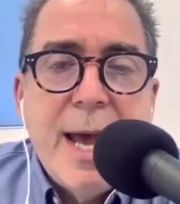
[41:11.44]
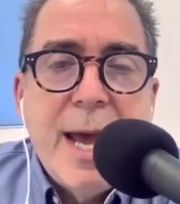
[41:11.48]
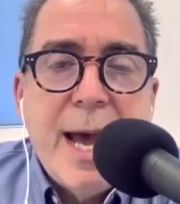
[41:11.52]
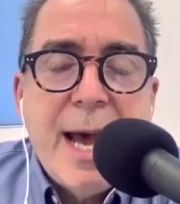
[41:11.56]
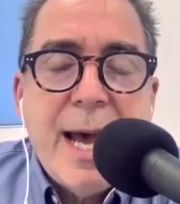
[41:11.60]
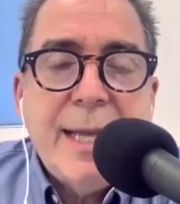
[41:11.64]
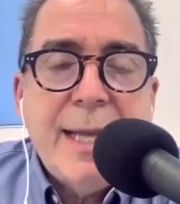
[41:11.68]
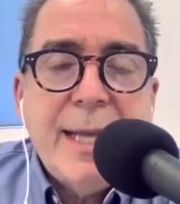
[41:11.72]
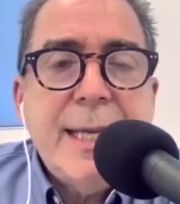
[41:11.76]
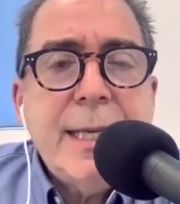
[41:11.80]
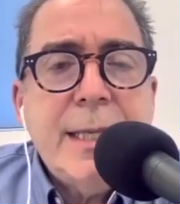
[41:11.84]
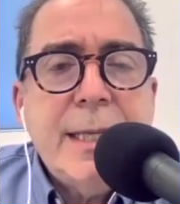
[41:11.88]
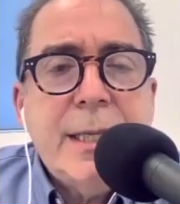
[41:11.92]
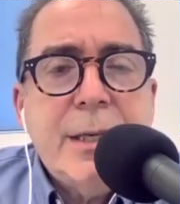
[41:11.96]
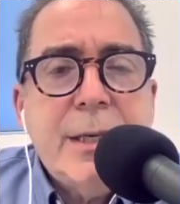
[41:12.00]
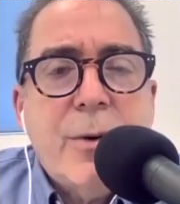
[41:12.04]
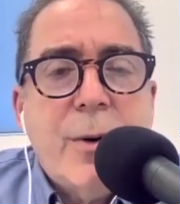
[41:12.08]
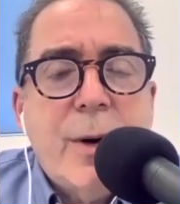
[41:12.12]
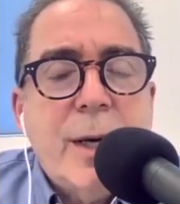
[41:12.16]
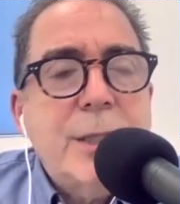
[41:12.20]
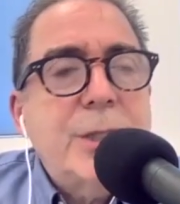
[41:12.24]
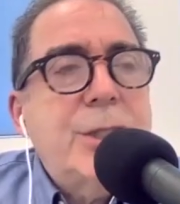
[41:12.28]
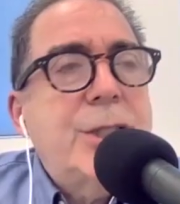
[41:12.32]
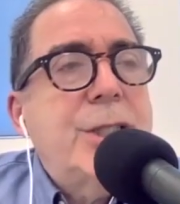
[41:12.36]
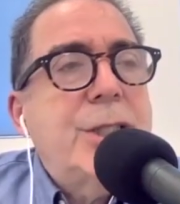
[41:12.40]
I think the
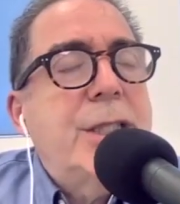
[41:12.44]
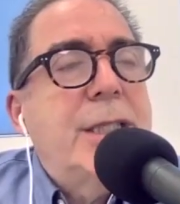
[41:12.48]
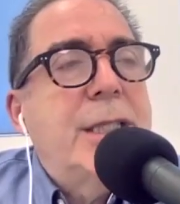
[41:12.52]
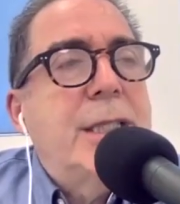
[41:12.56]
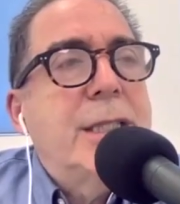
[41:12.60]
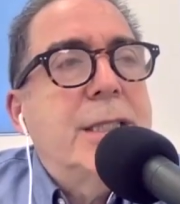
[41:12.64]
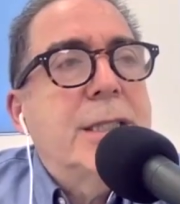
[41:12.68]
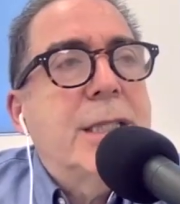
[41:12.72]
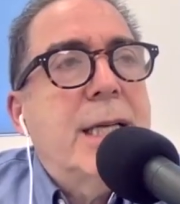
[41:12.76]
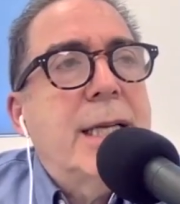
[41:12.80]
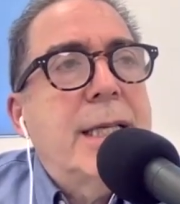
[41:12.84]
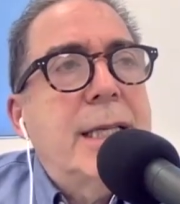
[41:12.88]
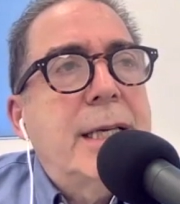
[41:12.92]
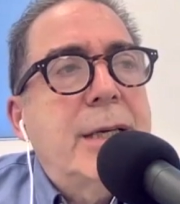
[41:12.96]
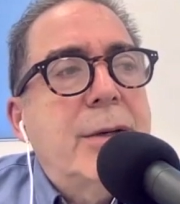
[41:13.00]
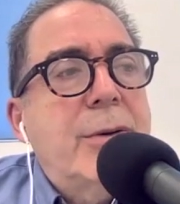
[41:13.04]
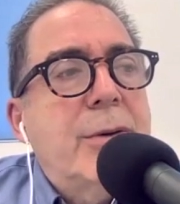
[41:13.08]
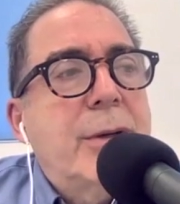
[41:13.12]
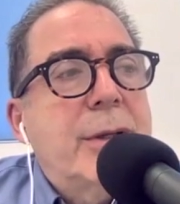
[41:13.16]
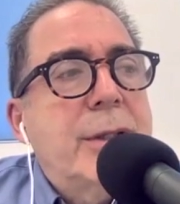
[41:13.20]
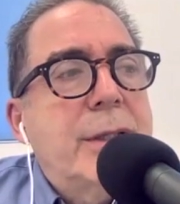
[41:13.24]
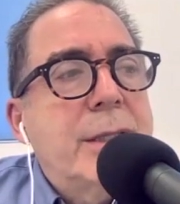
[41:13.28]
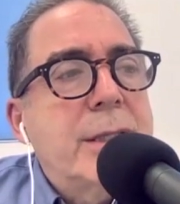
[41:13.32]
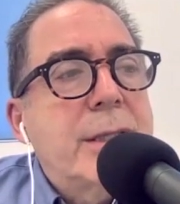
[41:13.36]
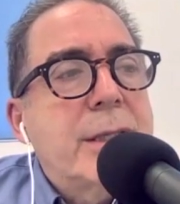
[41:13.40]
question is, and I think
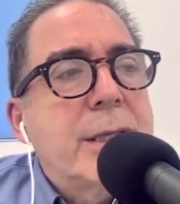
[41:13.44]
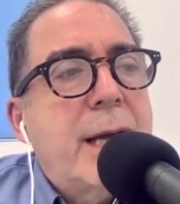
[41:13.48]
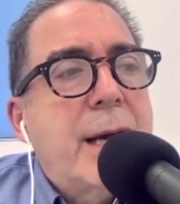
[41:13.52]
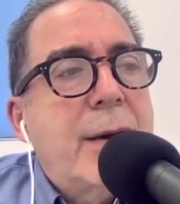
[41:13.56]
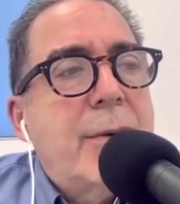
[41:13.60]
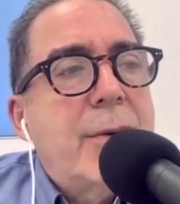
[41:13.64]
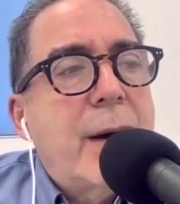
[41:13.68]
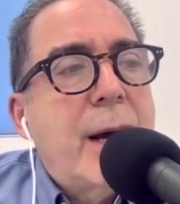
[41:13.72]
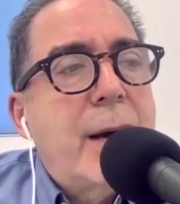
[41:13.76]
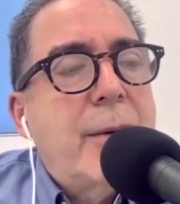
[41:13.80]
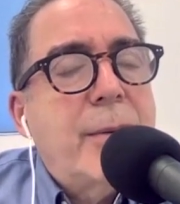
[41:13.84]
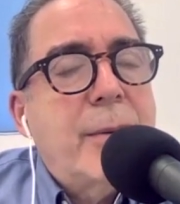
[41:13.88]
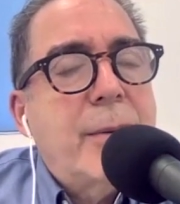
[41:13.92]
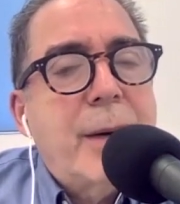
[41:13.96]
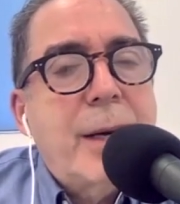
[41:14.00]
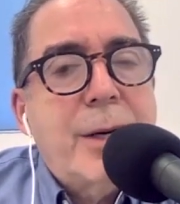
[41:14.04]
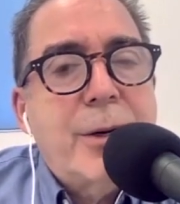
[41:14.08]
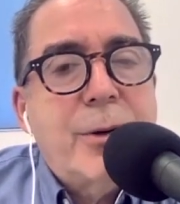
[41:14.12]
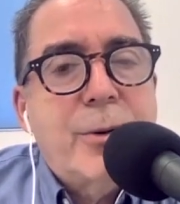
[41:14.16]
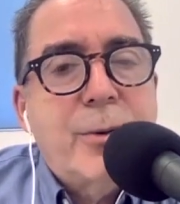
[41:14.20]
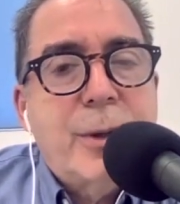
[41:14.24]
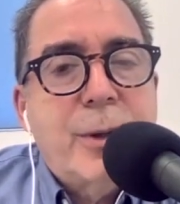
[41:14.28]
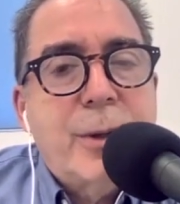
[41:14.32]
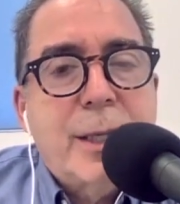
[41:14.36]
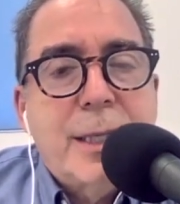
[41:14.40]
I'm kind
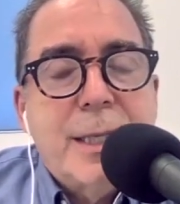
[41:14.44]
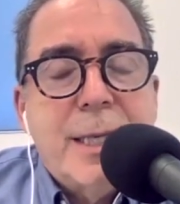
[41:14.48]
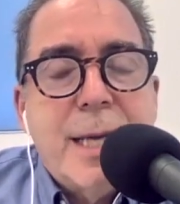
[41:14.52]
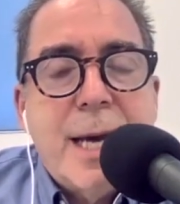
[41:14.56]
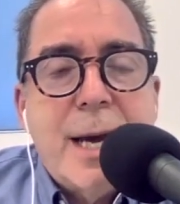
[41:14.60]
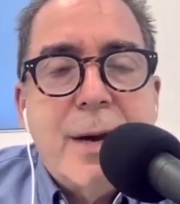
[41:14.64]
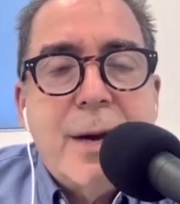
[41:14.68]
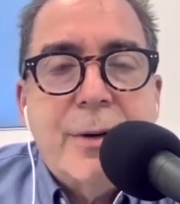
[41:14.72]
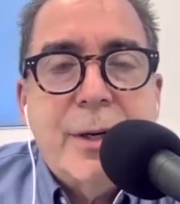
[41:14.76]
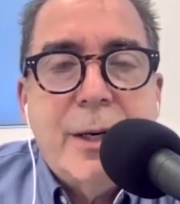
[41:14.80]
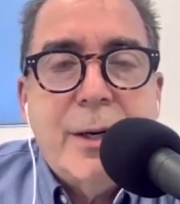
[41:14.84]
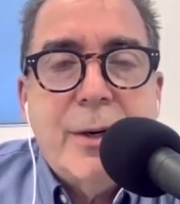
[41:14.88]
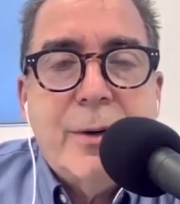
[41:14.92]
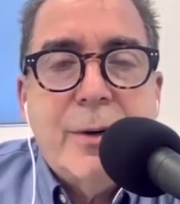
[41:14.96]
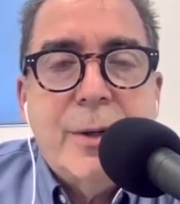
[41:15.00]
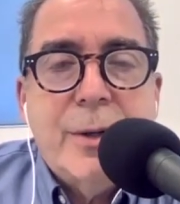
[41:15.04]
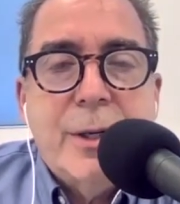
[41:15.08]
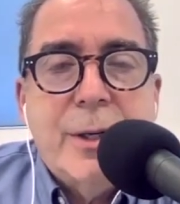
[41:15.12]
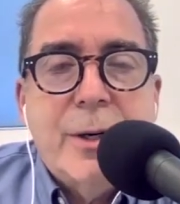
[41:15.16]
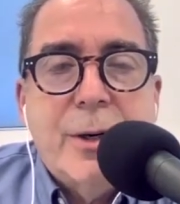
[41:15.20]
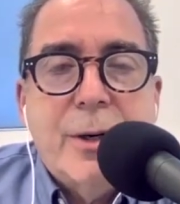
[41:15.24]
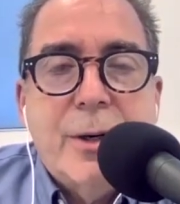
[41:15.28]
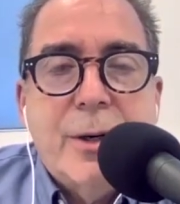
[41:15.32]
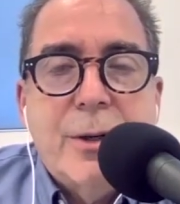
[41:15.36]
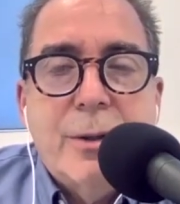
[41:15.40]
of drilling down here in
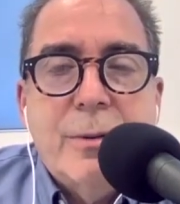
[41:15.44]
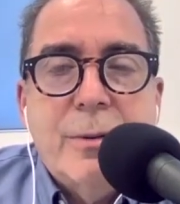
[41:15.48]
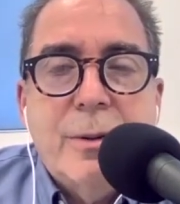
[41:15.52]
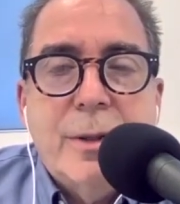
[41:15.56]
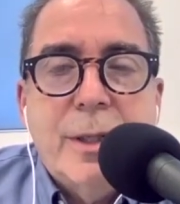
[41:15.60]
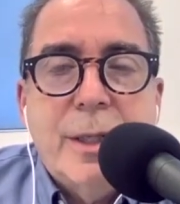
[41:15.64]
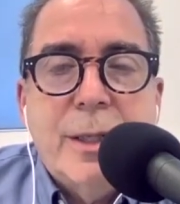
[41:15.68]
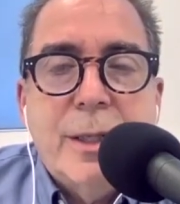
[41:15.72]
our